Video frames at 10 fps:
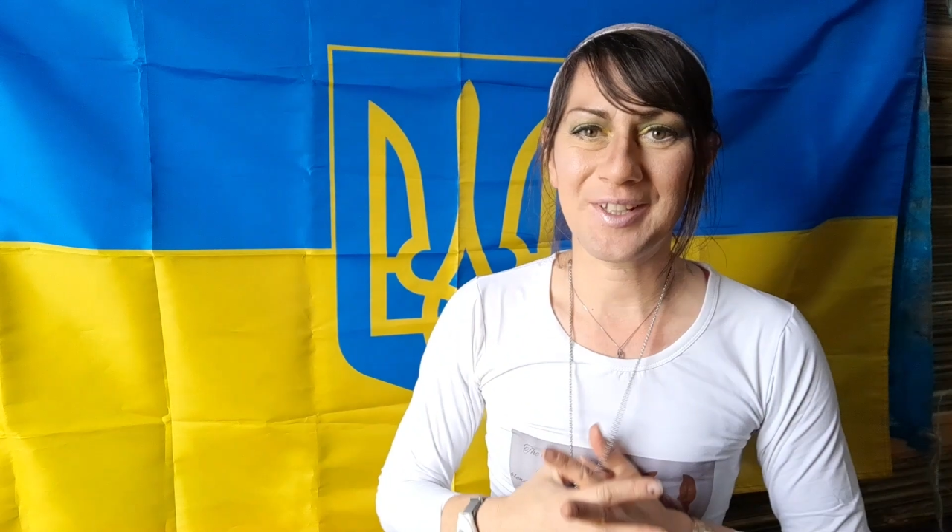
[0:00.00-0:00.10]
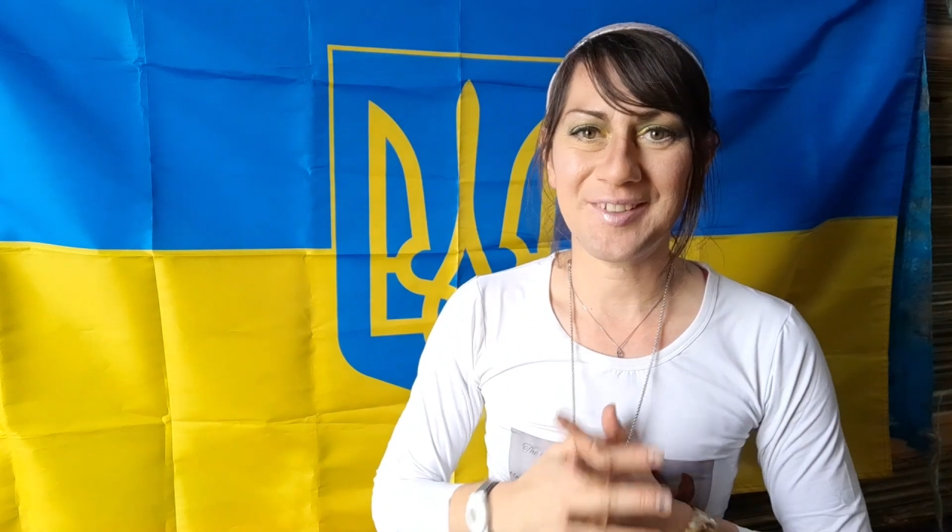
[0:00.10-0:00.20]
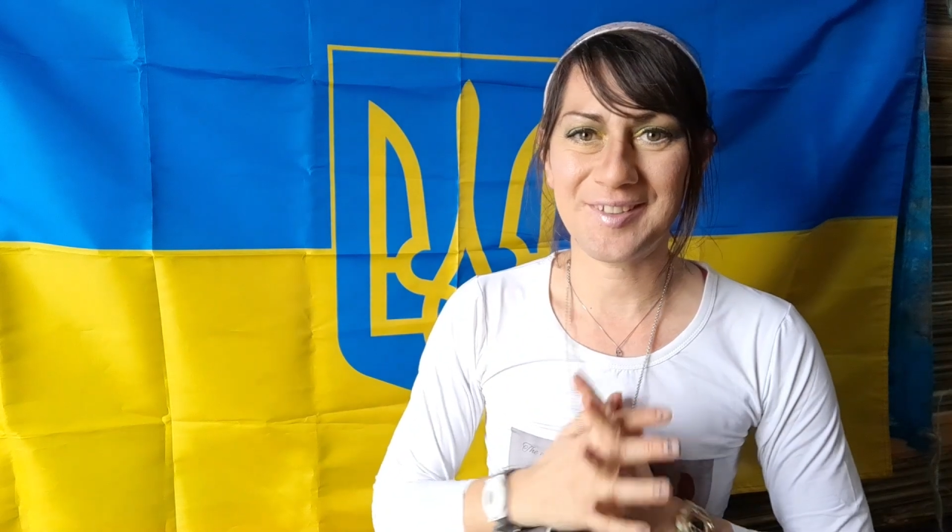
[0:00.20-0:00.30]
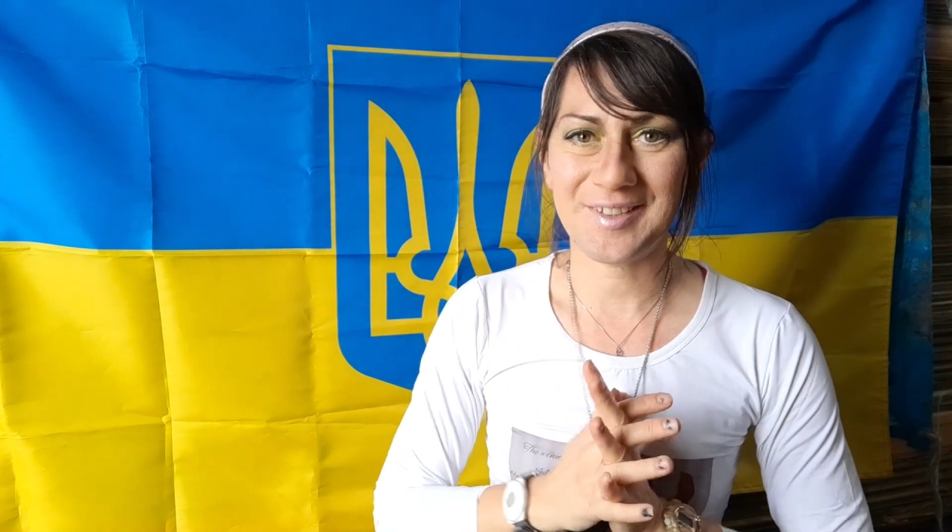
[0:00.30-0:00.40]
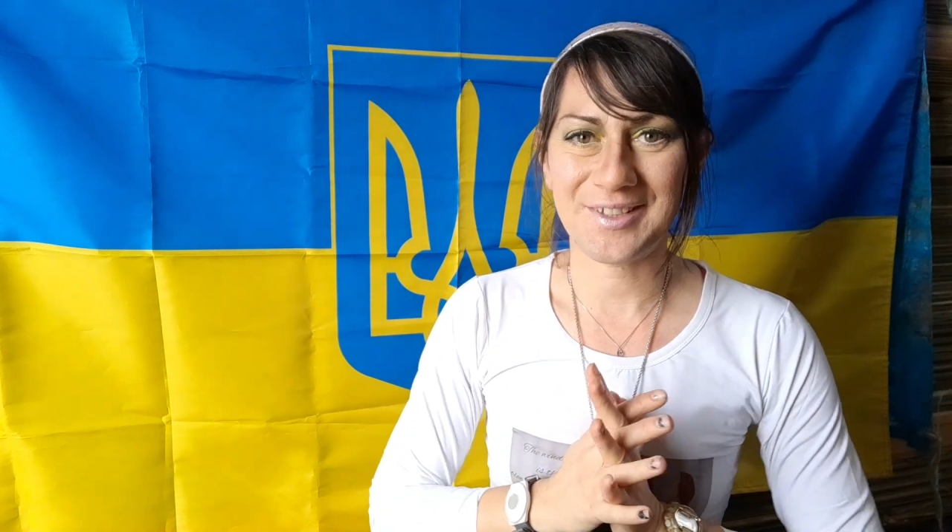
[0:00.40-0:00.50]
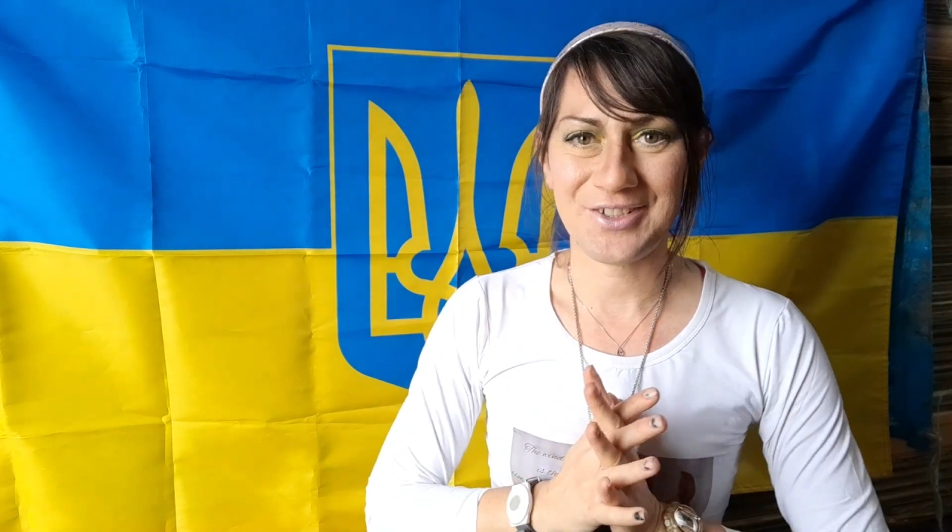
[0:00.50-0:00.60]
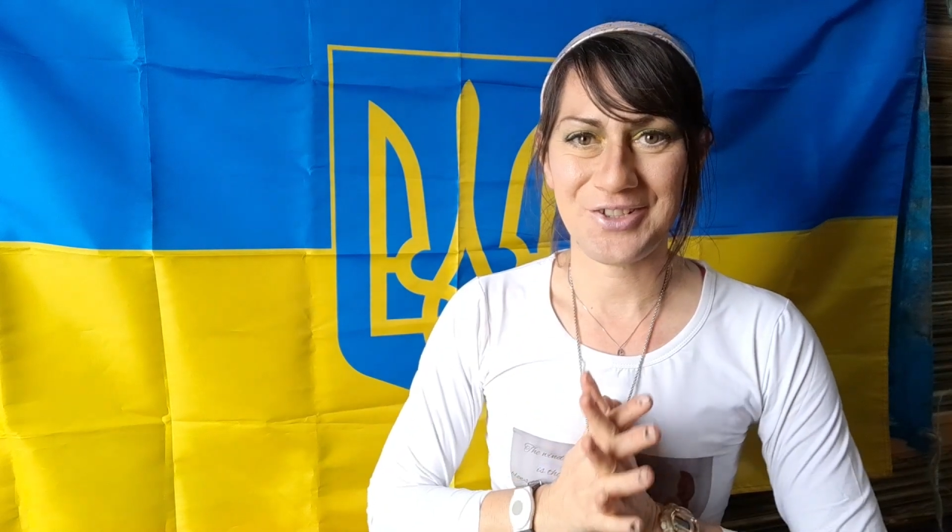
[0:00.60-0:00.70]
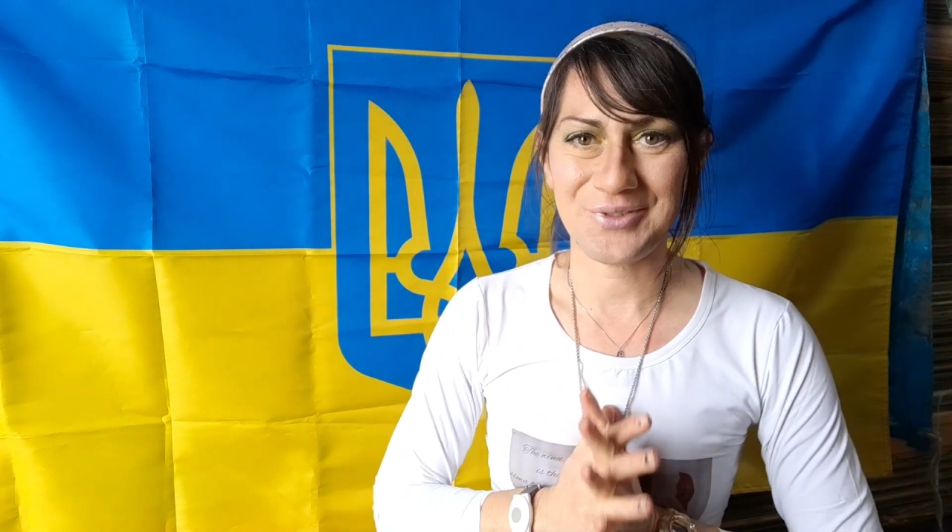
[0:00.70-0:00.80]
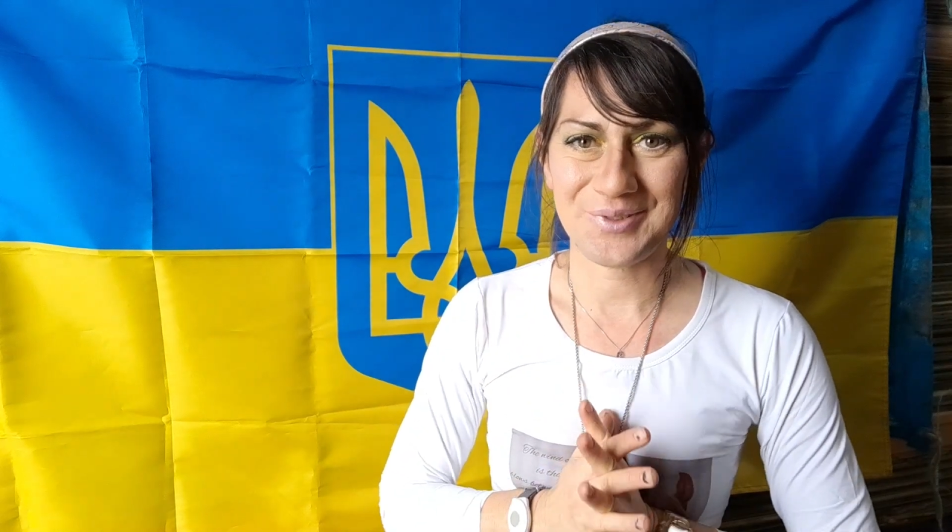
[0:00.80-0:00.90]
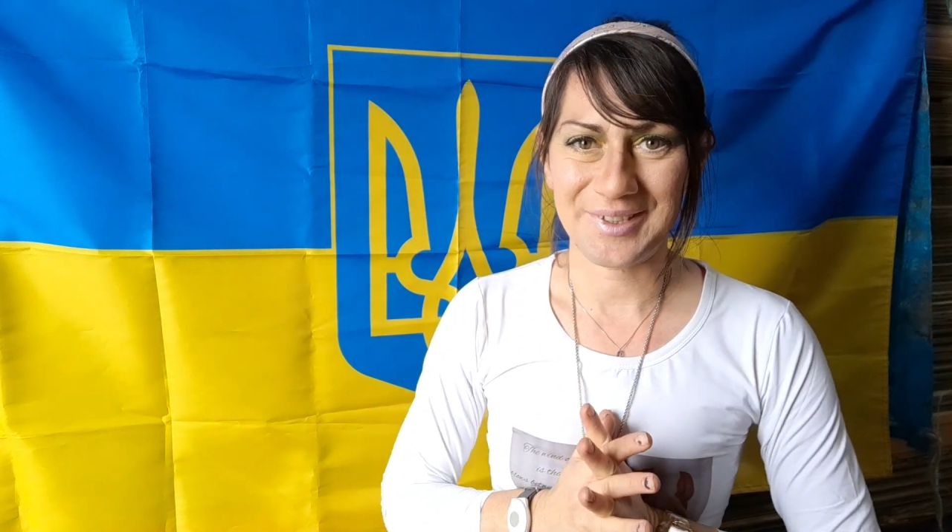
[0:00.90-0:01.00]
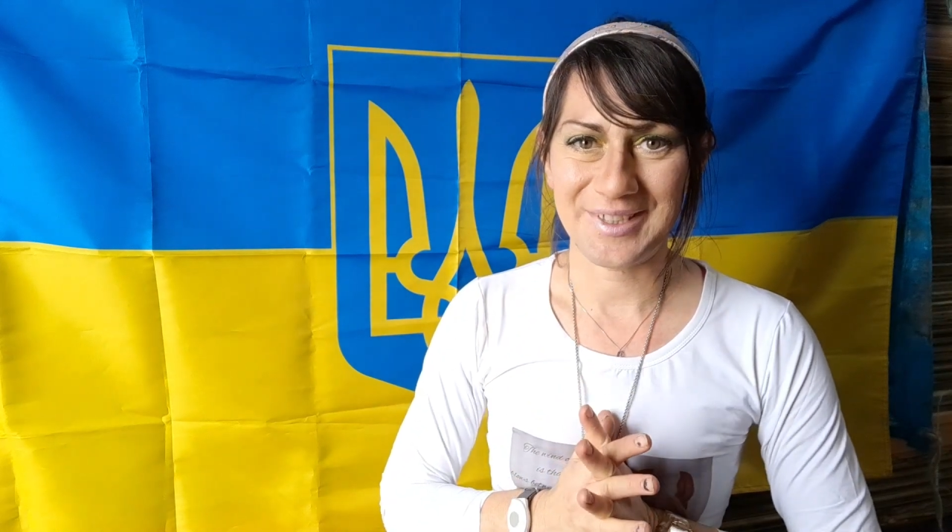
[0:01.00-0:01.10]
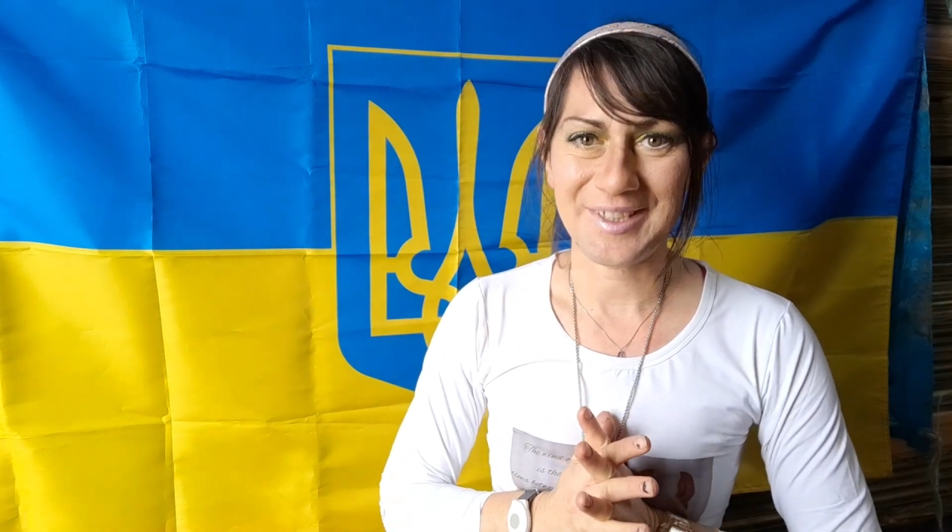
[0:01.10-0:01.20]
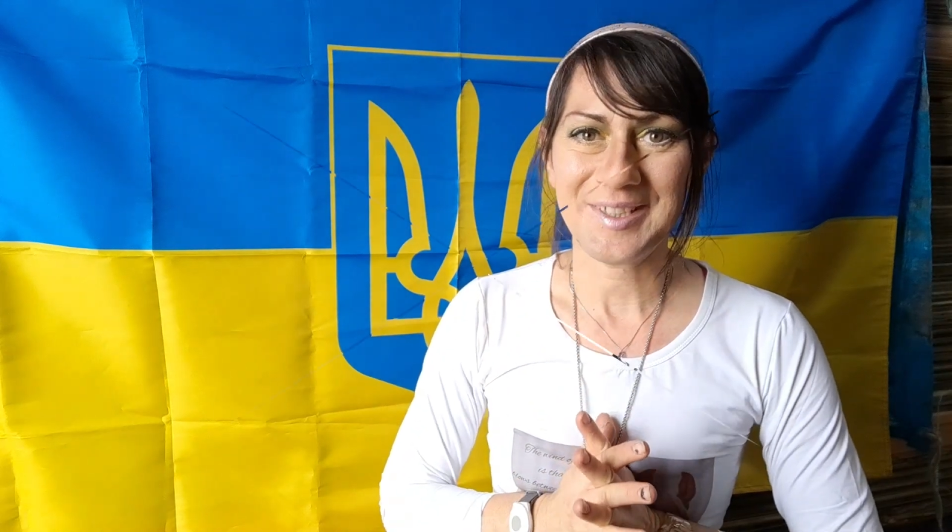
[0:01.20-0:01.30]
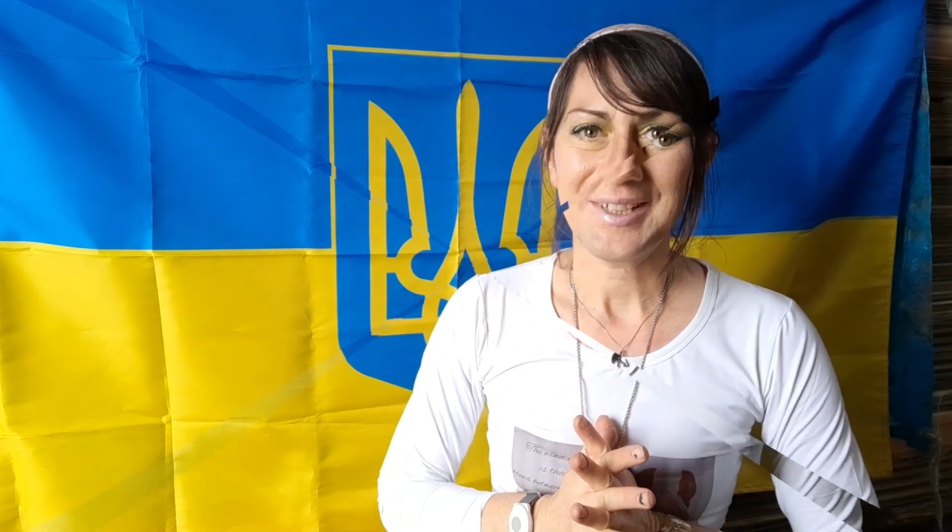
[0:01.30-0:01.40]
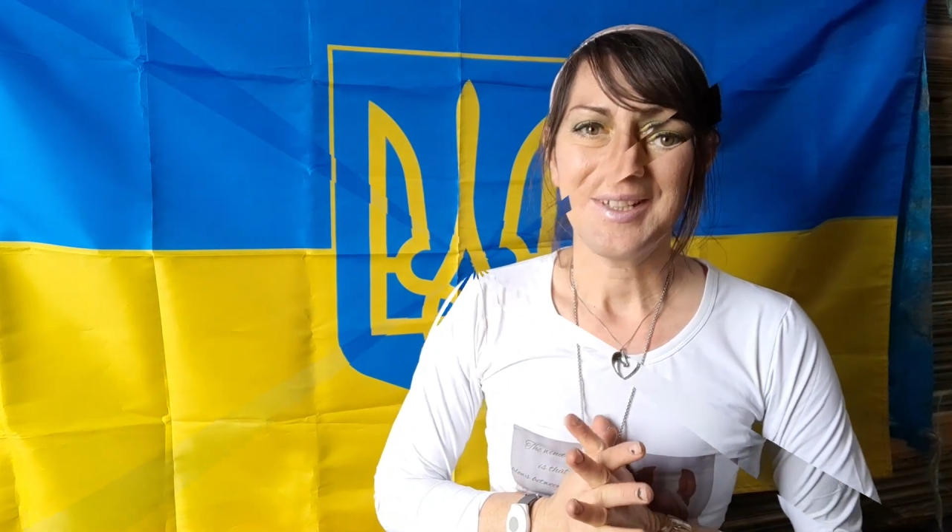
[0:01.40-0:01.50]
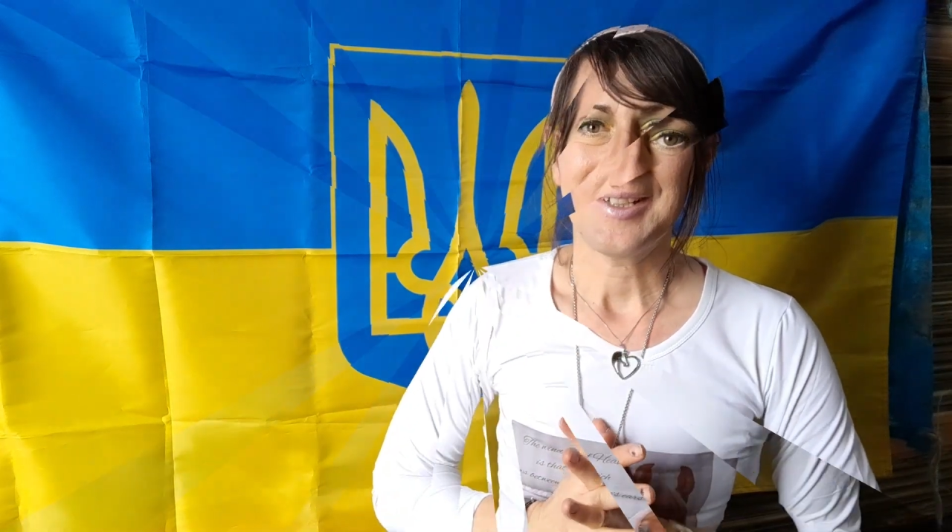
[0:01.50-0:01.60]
get started shortly.